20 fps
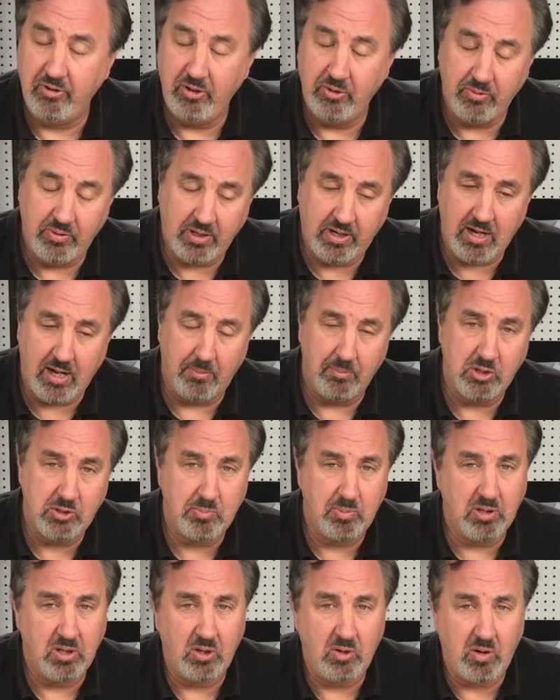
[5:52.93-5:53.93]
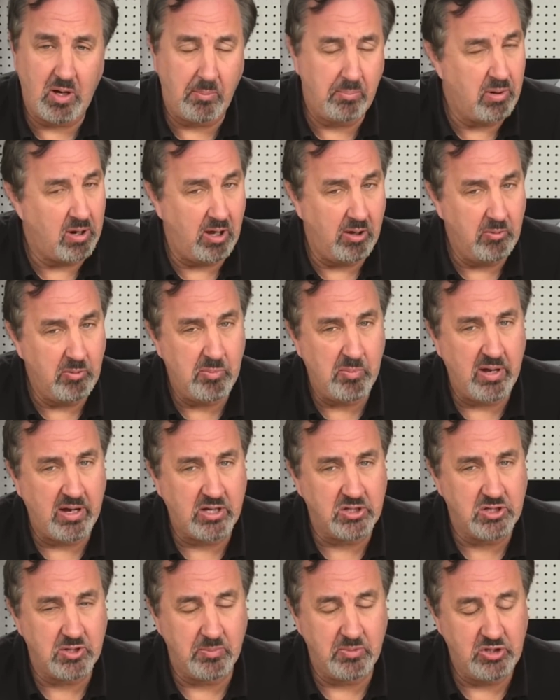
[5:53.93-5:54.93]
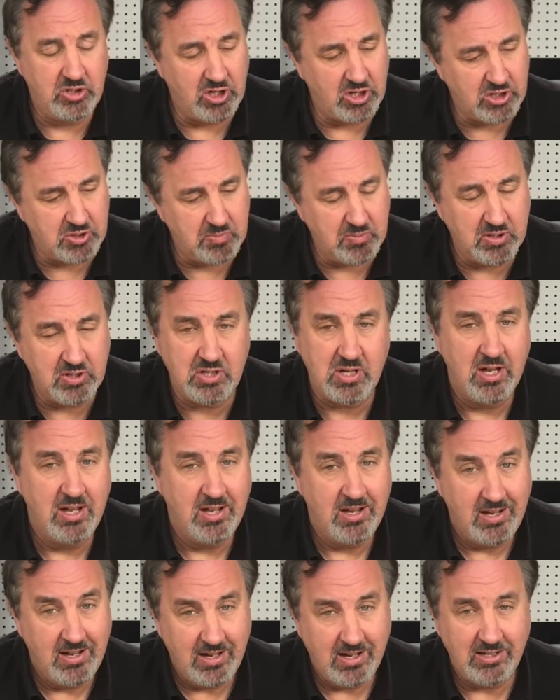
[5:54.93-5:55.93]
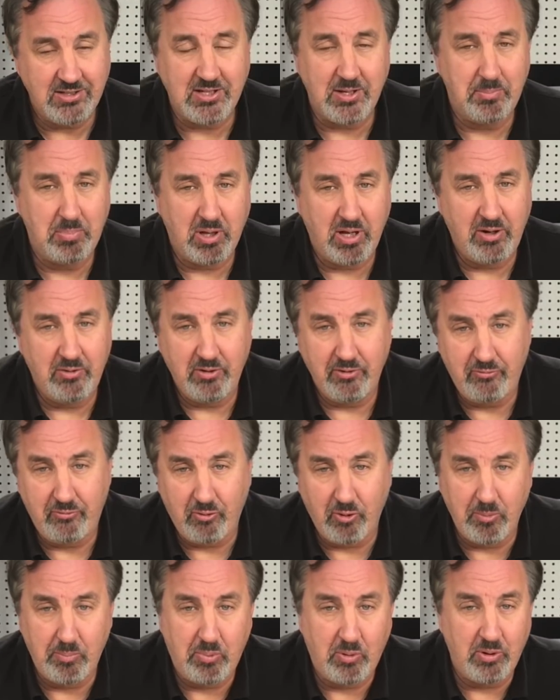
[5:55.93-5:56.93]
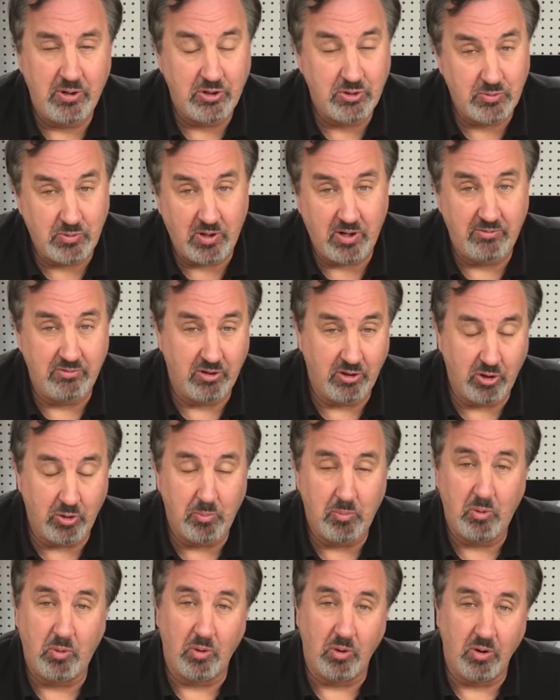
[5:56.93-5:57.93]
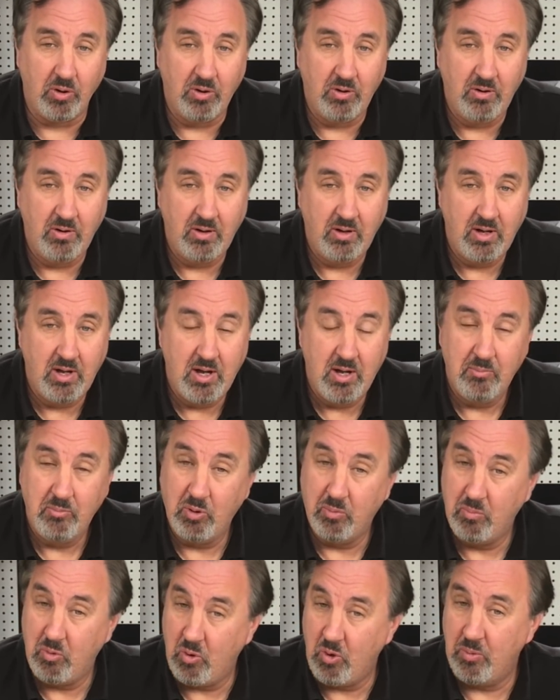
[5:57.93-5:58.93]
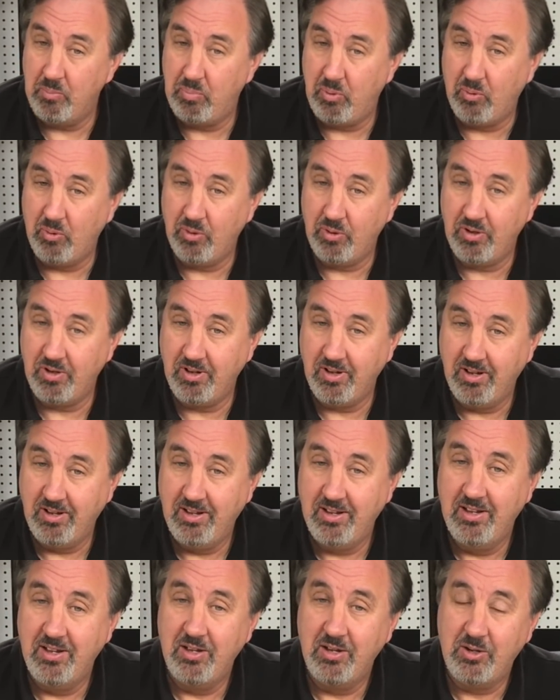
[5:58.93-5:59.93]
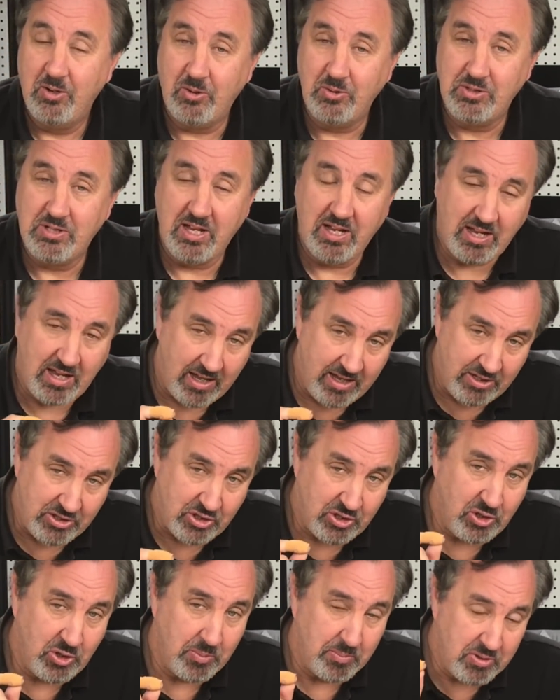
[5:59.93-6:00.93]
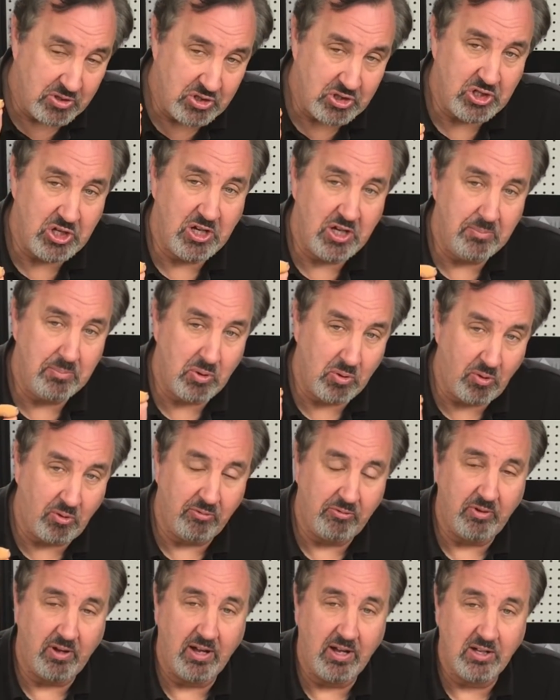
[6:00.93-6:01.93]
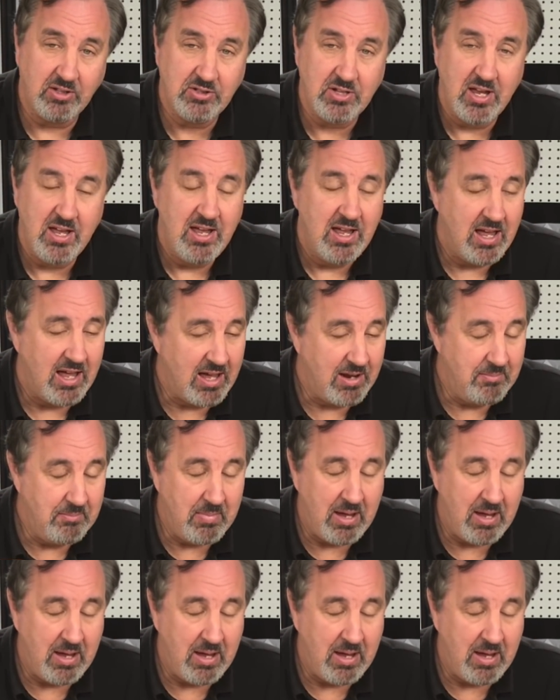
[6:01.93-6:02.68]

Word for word: you in the comments below. I'll probably be making some adjustments as I play with four point twelve a little more. But more important, go take each of your machine profiles and